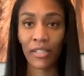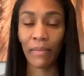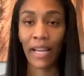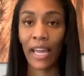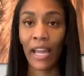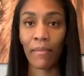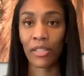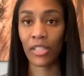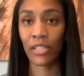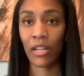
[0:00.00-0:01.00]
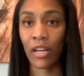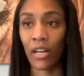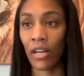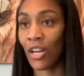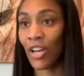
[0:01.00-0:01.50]
to my game or just,
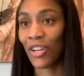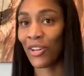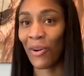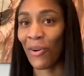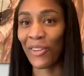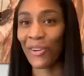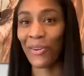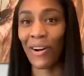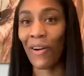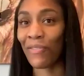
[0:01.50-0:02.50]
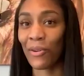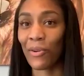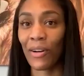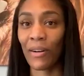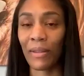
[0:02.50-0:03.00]
off the
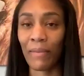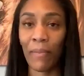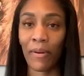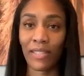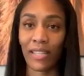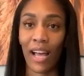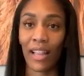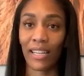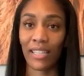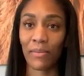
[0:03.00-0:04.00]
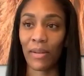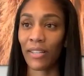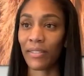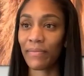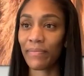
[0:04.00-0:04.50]
court with my personality as well.